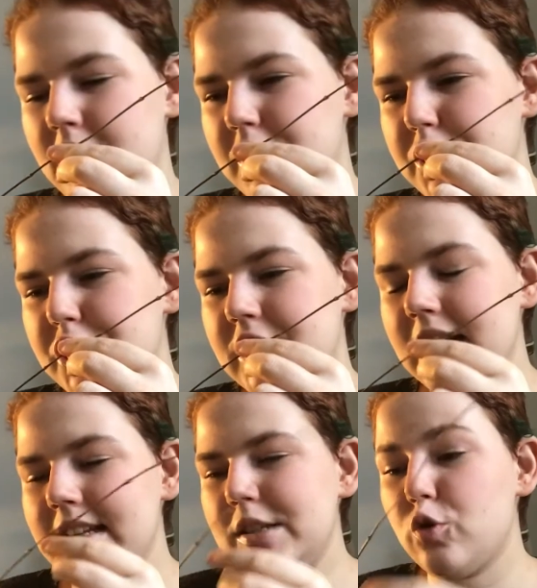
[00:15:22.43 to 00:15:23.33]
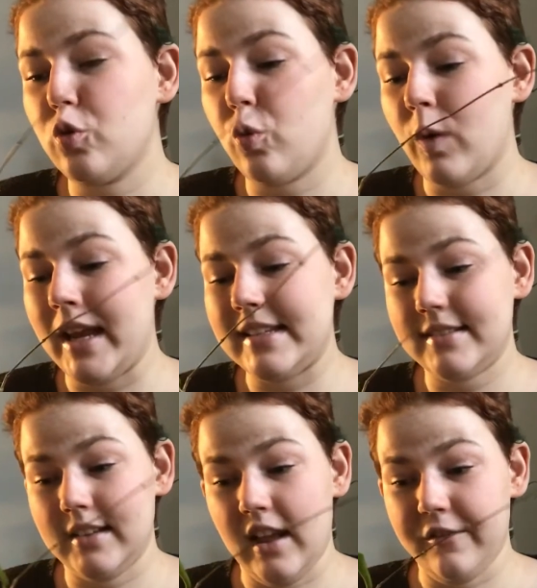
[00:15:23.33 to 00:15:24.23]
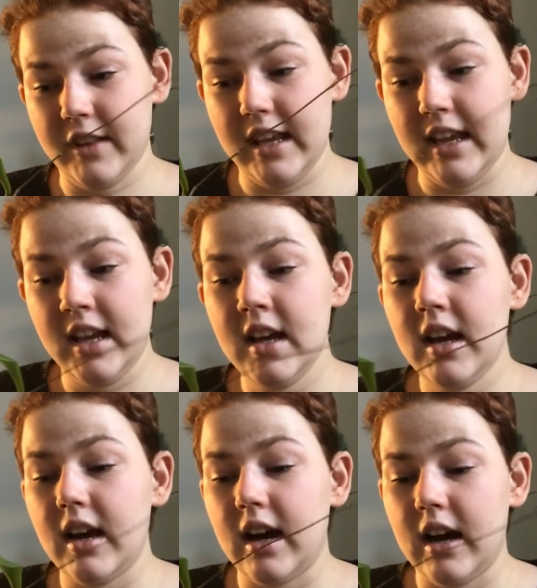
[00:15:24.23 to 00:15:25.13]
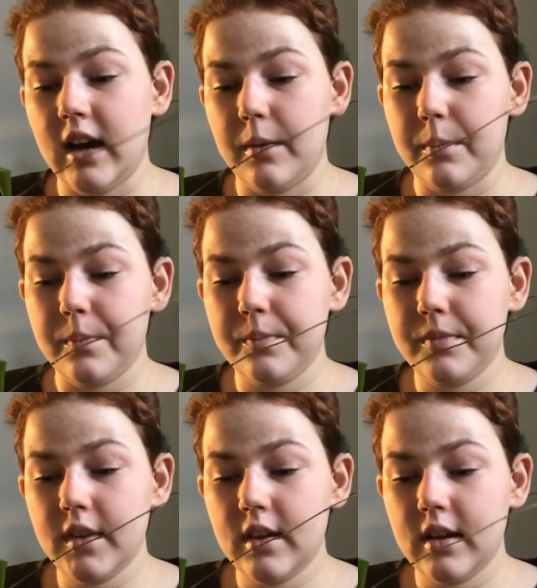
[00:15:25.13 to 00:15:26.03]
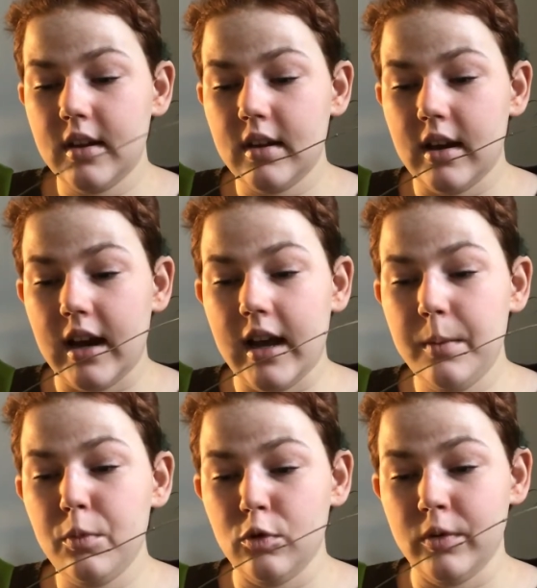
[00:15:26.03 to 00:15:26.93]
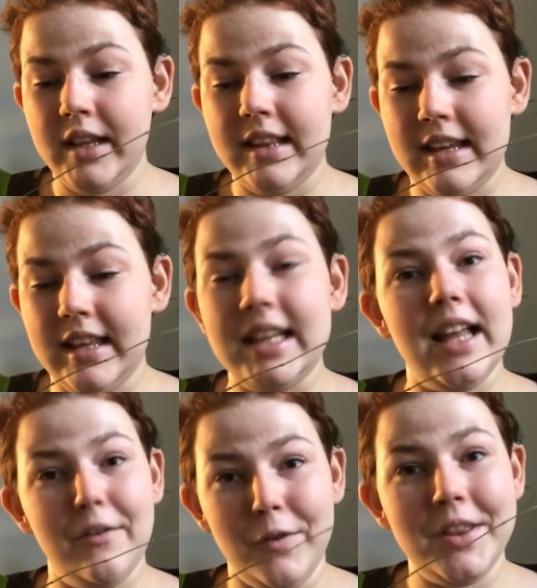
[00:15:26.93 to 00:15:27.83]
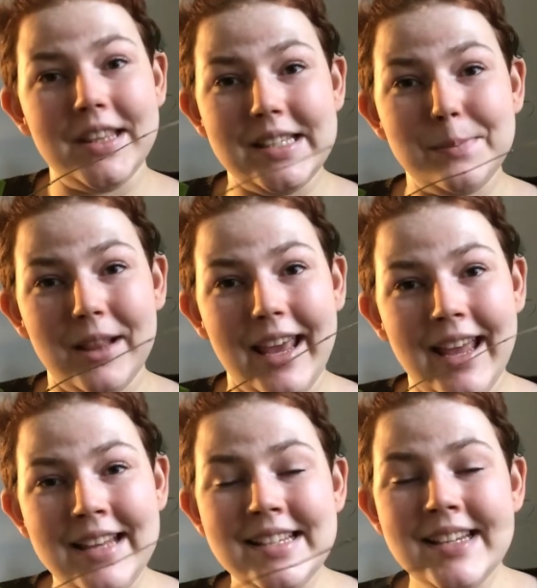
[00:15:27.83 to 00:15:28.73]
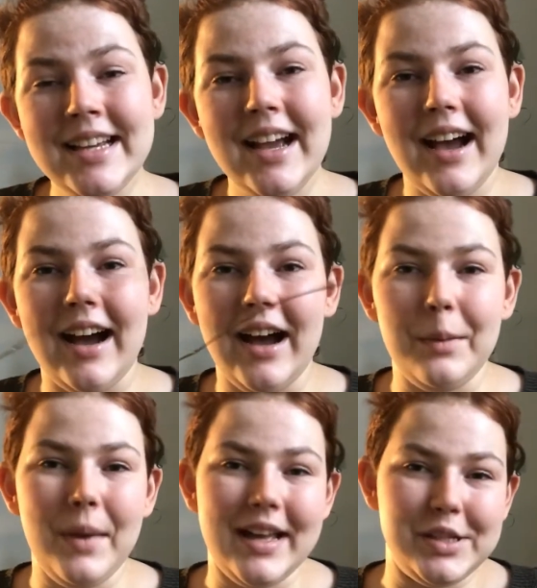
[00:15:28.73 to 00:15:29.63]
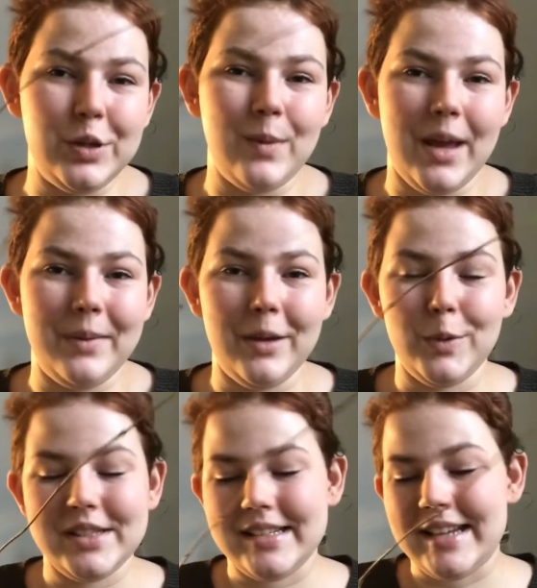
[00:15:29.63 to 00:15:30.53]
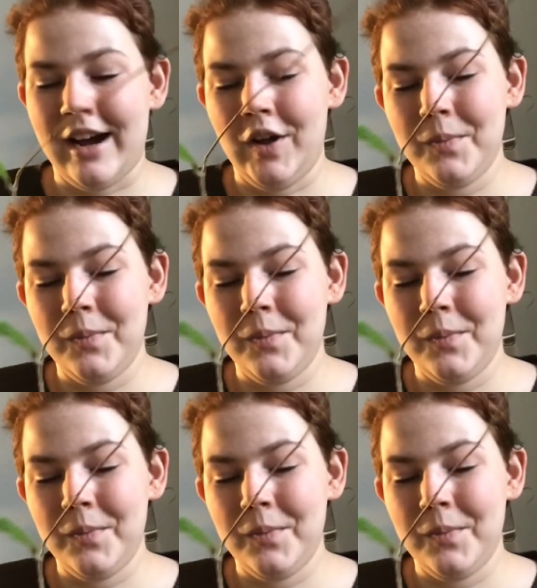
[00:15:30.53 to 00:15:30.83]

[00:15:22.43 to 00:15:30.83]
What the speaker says: She is quite lovely. I'm really in love with this plant, as you may be able to tell.